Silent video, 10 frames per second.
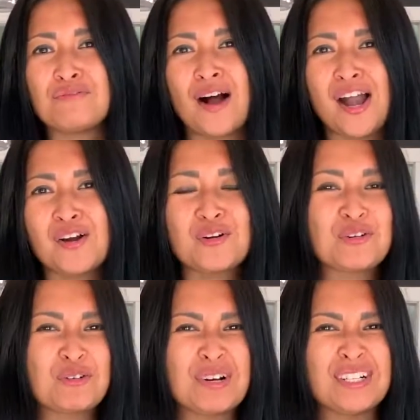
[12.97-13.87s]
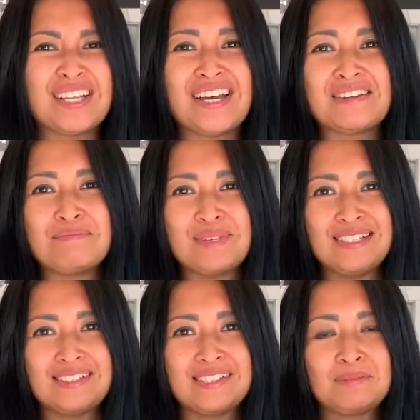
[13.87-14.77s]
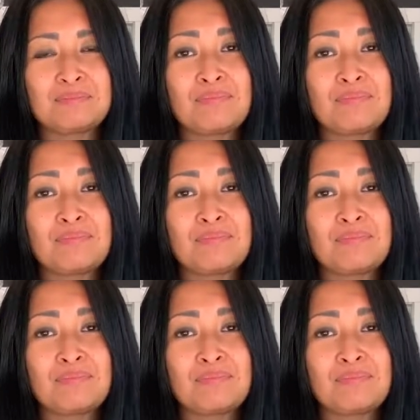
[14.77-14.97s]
fire, grill, and meat.